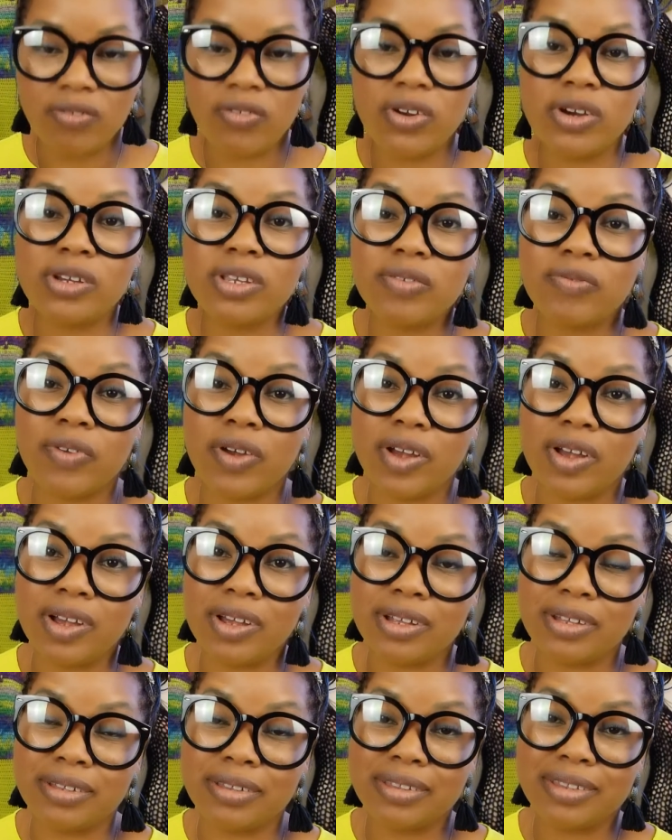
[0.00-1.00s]
First of
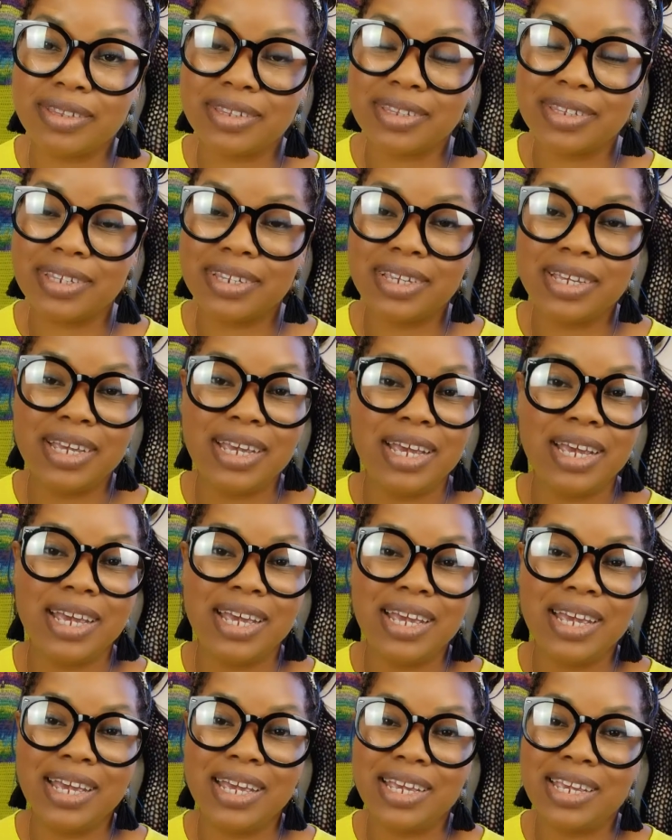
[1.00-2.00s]
all,
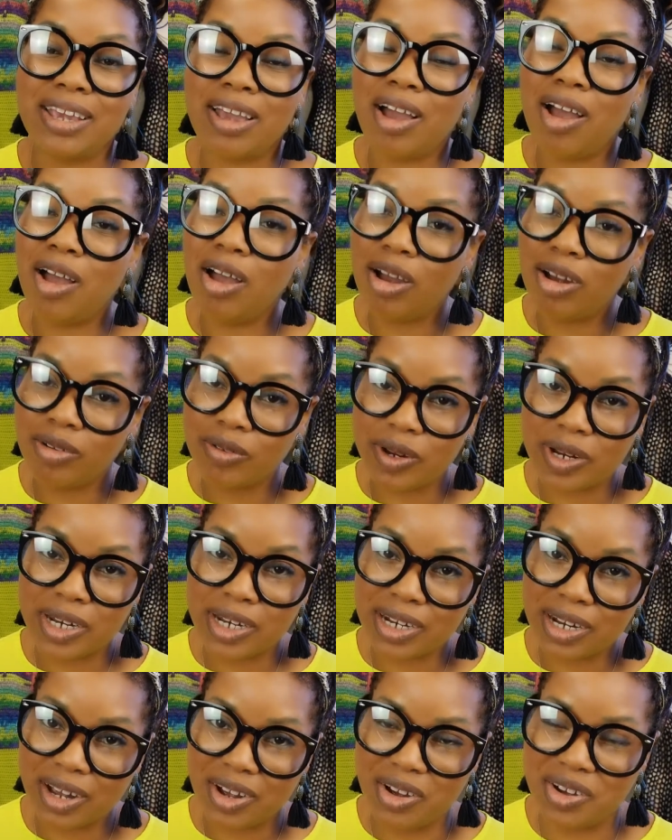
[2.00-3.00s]
y'all
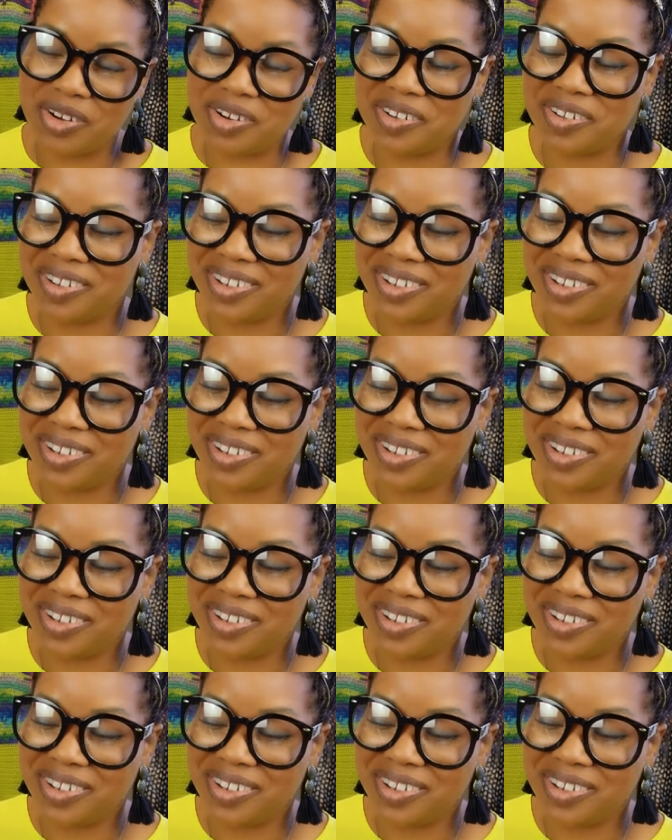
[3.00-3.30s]
already know